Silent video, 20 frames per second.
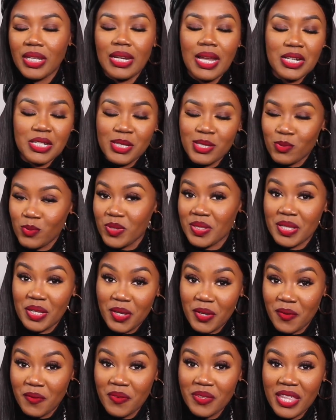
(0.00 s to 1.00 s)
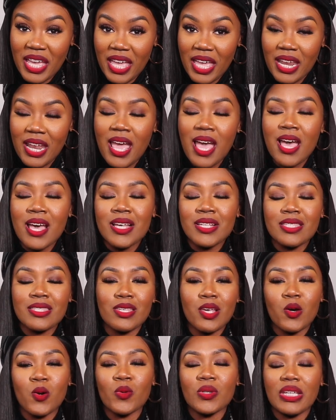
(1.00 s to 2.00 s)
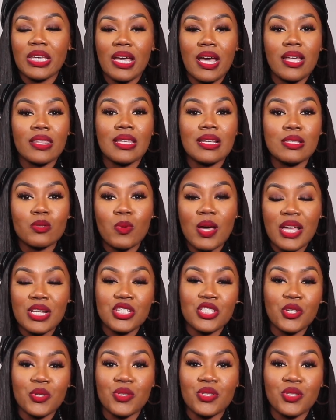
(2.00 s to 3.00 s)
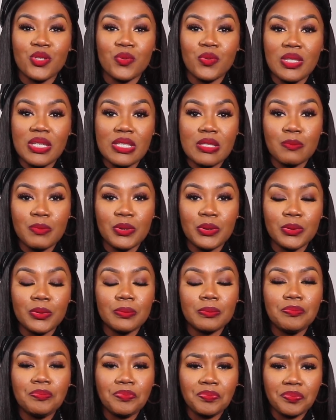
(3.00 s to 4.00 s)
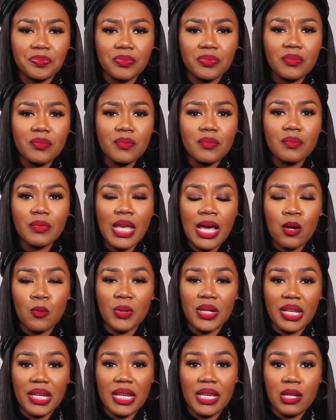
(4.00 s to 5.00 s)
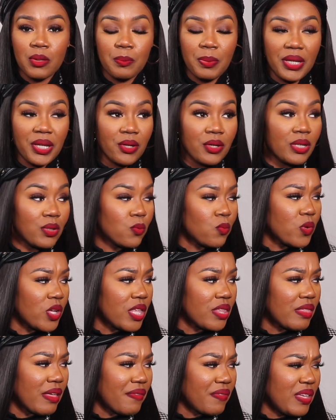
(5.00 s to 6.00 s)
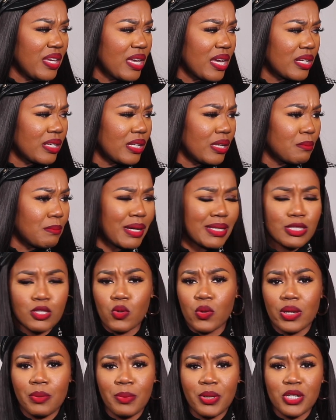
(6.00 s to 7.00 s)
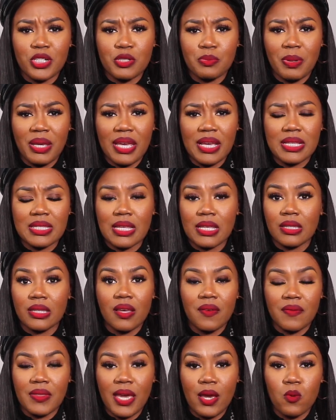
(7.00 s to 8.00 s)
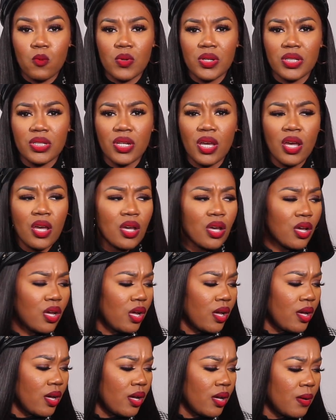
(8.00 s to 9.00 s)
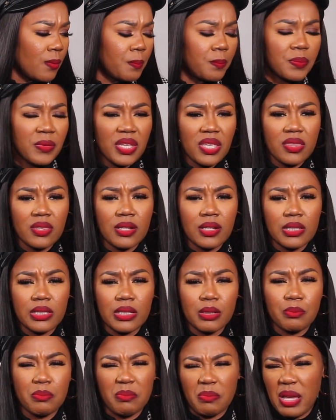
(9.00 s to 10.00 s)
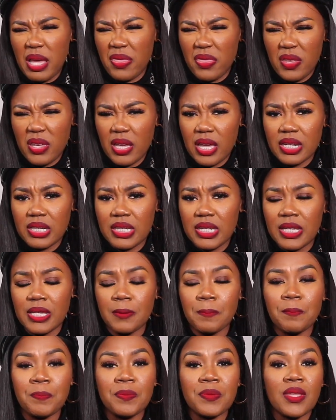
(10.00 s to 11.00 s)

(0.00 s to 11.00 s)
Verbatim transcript: and I just wasn't here for that. So yeah, that's why I chose to do this boot. I went ahead and paired it with, I think I did my Tory Burch bag because I love that one um, in the clip. I think I did.